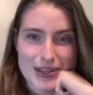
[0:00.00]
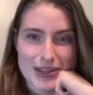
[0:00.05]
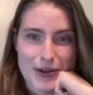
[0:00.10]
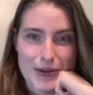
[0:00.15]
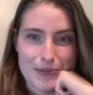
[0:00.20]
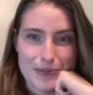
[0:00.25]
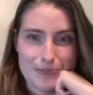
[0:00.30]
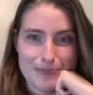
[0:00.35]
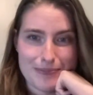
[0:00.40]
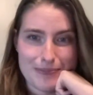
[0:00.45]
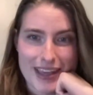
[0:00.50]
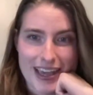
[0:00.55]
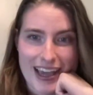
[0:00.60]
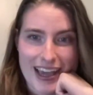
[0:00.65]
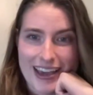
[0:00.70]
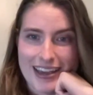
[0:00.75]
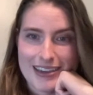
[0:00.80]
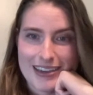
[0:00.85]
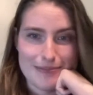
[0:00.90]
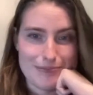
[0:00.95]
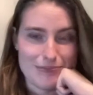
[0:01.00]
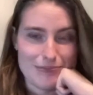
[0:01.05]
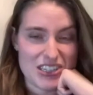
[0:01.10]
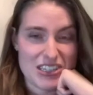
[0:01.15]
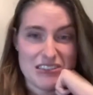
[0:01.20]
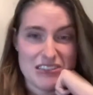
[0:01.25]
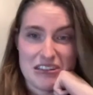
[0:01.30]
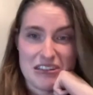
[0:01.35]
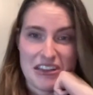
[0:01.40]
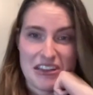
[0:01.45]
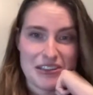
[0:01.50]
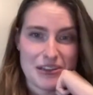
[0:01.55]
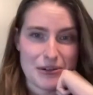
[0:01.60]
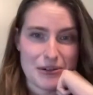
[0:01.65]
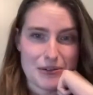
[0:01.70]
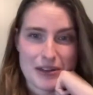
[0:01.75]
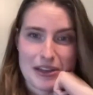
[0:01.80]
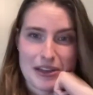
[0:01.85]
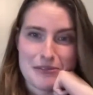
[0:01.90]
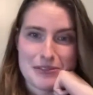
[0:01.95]
So I did not know
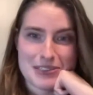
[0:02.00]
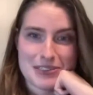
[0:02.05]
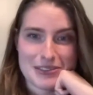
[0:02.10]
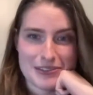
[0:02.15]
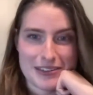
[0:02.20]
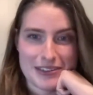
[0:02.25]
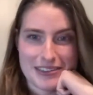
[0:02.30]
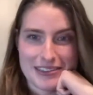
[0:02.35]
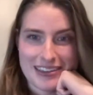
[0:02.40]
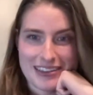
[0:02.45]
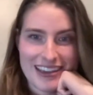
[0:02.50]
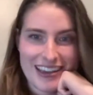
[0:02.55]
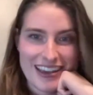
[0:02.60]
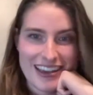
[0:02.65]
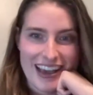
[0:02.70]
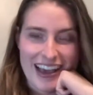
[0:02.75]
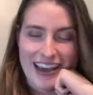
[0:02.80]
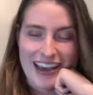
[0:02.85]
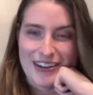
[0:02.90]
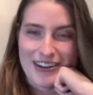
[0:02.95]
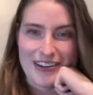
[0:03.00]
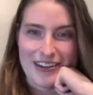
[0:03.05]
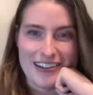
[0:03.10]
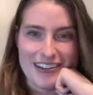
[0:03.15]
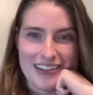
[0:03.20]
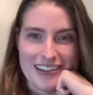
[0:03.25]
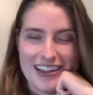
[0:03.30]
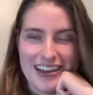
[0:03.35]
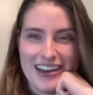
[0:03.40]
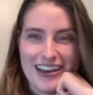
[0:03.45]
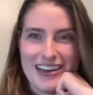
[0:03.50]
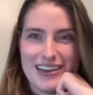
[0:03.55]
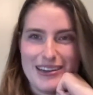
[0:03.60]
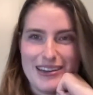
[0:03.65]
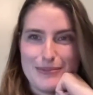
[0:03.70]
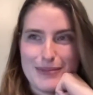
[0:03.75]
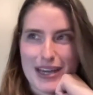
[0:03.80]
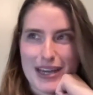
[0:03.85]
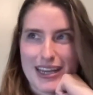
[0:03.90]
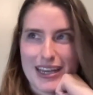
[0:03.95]
what I was doing at all.
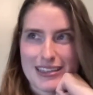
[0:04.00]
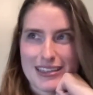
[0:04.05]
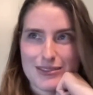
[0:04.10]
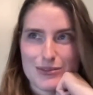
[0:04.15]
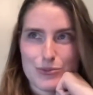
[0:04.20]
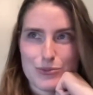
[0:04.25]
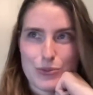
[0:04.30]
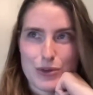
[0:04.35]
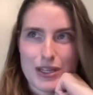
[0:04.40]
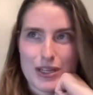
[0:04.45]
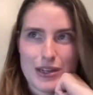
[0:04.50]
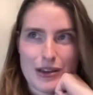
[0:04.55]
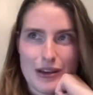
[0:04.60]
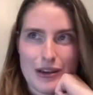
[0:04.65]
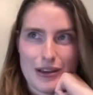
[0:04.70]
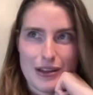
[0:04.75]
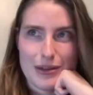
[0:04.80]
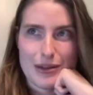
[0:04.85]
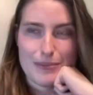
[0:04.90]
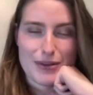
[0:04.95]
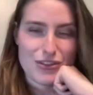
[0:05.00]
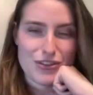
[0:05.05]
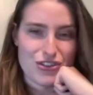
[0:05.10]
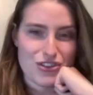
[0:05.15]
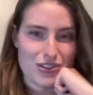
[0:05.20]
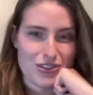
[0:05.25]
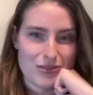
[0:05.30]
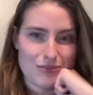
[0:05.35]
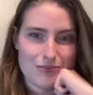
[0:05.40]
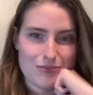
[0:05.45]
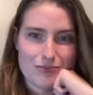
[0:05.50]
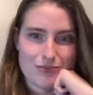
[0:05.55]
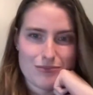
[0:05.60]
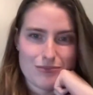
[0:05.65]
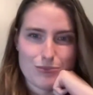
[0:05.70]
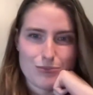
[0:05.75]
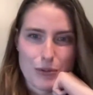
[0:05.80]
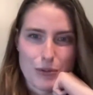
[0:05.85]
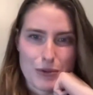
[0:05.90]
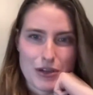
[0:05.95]
I went on a bunch of
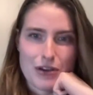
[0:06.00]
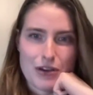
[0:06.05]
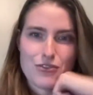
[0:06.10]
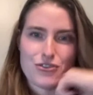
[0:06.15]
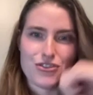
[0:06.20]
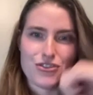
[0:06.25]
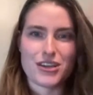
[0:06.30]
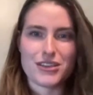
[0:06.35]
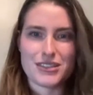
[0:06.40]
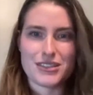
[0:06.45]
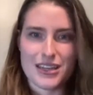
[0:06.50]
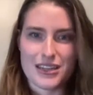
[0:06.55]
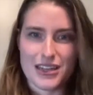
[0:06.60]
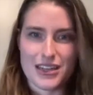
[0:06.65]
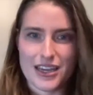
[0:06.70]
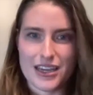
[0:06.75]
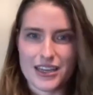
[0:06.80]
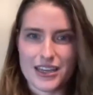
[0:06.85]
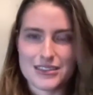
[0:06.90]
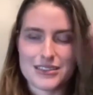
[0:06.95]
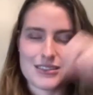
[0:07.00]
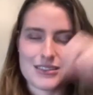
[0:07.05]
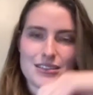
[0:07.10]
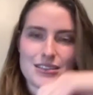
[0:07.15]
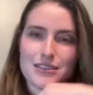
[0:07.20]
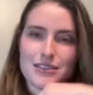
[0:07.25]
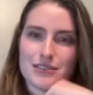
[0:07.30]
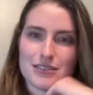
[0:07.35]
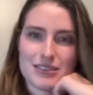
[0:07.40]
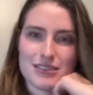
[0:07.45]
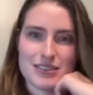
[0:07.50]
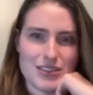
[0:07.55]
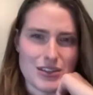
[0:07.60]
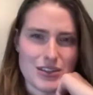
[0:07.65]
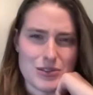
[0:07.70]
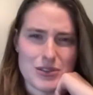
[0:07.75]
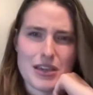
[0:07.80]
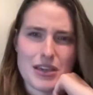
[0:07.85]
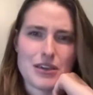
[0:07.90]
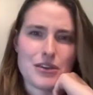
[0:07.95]
what we call shakedown hikes to,
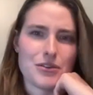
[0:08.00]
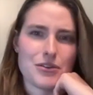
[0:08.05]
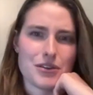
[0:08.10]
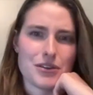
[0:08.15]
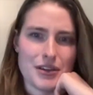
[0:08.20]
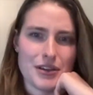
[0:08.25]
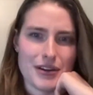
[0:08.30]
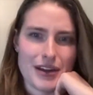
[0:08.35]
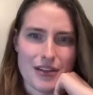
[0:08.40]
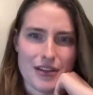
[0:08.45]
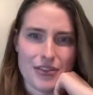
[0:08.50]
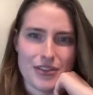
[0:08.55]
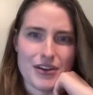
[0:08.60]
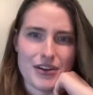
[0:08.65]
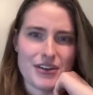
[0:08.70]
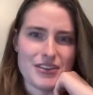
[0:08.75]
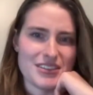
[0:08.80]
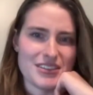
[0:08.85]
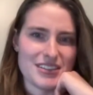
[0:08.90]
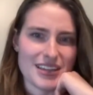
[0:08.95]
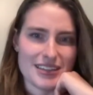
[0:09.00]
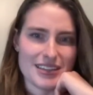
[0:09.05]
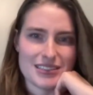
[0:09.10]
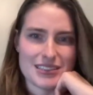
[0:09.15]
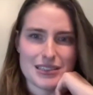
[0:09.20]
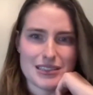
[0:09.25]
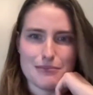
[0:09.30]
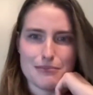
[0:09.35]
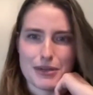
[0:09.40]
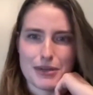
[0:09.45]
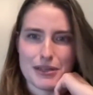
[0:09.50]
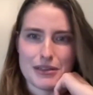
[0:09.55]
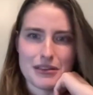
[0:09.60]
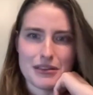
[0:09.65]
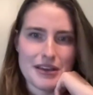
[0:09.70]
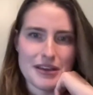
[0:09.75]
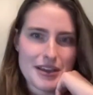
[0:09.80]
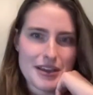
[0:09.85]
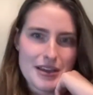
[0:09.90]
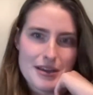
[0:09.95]
take your gear out there and test it. But
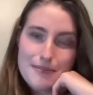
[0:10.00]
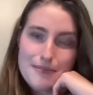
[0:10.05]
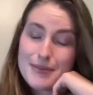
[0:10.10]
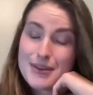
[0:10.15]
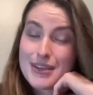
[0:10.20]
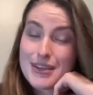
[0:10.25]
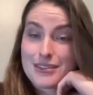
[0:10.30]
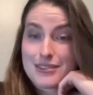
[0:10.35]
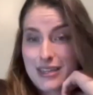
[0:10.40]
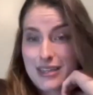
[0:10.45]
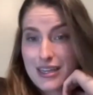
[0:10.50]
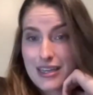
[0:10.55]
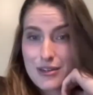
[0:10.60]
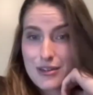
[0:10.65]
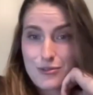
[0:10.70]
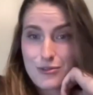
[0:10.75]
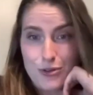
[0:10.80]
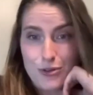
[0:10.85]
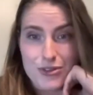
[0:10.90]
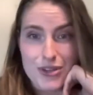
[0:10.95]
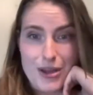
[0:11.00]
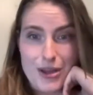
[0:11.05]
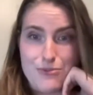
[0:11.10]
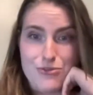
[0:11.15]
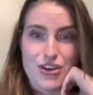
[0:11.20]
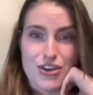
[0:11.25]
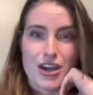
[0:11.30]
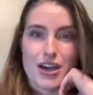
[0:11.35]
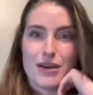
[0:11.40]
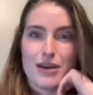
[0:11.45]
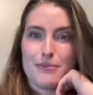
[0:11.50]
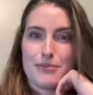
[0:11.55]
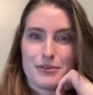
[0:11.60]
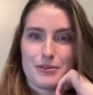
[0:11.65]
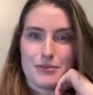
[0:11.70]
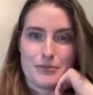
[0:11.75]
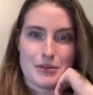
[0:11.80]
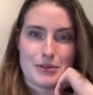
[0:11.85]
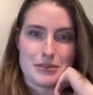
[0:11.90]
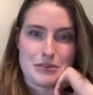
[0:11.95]
because I had a full-time job,
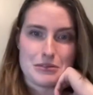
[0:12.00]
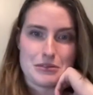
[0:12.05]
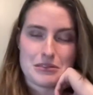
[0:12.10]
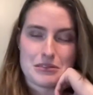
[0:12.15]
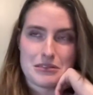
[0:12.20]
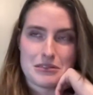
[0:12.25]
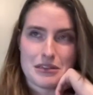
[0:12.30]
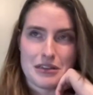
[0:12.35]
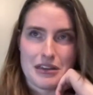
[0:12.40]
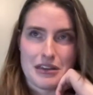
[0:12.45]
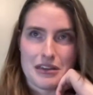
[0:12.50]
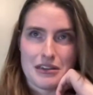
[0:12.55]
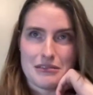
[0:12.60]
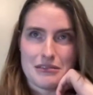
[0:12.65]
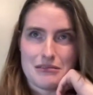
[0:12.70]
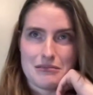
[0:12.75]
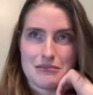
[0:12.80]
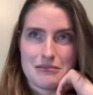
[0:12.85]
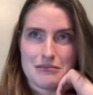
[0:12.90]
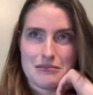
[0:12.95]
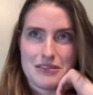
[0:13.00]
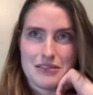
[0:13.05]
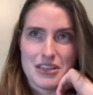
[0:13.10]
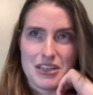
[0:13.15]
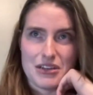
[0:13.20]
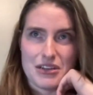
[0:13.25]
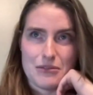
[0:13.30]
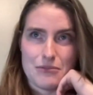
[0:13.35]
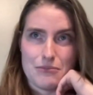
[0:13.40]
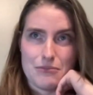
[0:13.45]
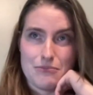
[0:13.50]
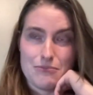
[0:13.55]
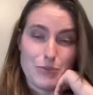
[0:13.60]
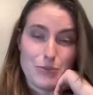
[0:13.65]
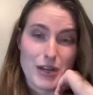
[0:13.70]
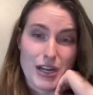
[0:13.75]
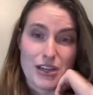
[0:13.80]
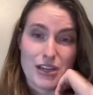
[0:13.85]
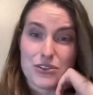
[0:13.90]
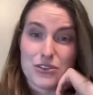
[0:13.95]
it was,
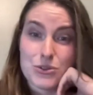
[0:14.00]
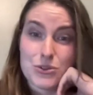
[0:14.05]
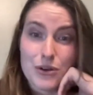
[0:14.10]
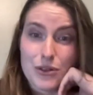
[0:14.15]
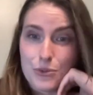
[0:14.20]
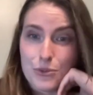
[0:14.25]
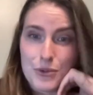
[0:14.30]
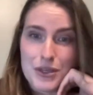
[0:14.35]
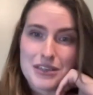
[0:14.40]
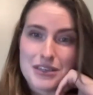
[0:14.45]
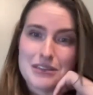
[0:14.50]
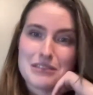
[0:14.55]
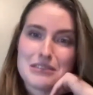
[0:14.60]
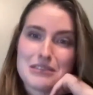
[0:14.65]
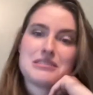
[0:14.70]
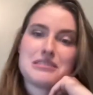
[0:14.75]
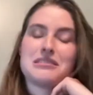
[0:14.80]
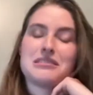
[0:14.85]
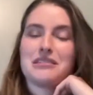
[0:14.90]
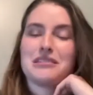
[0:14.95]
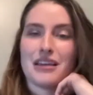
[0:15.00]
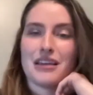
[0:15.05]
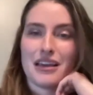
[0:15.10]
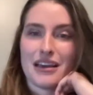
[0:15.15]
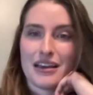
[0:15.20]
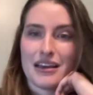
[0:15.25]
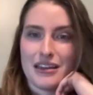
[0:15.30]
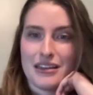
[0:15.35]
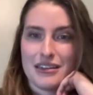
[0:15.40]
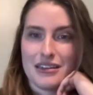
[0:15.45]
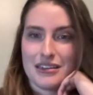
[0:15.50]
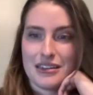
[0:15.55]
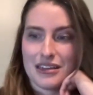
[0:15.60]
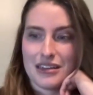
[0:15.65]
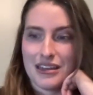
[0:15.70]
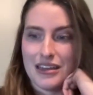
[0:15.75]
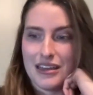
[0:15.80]
what I could do on the weekends. And